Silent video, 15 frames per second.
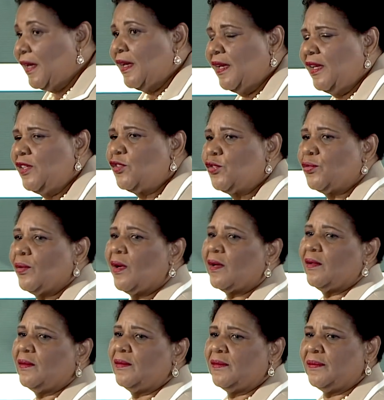he
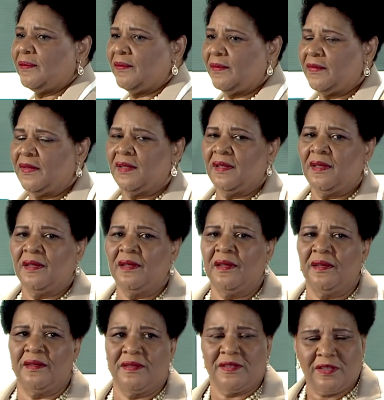struggled
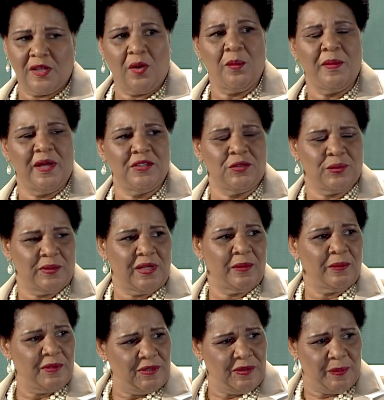so much when I
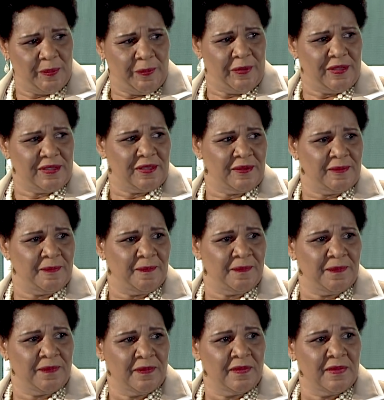went to prison.
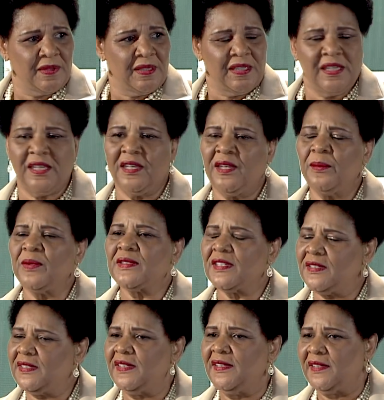He was a
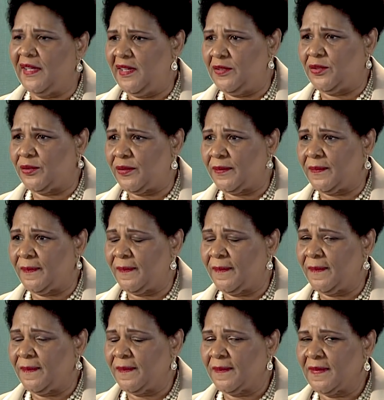teenager,
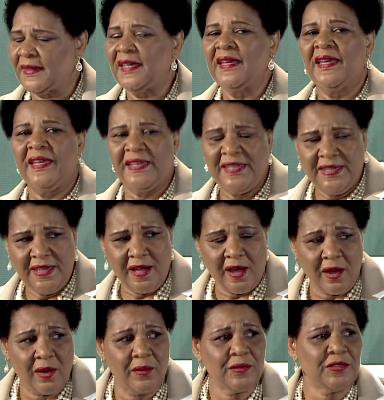and he
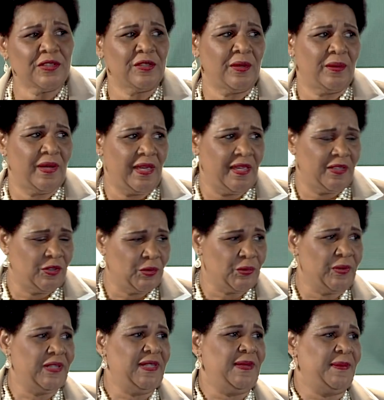also had
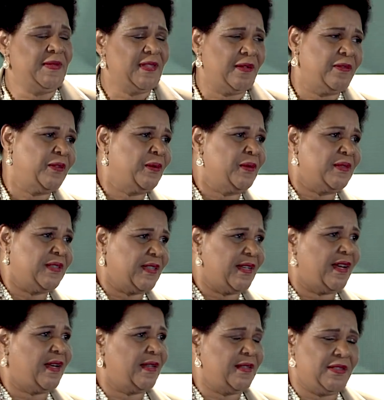dreams of going to
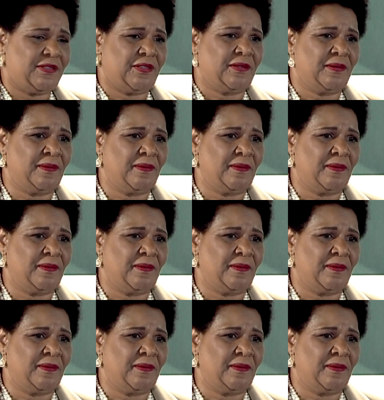college.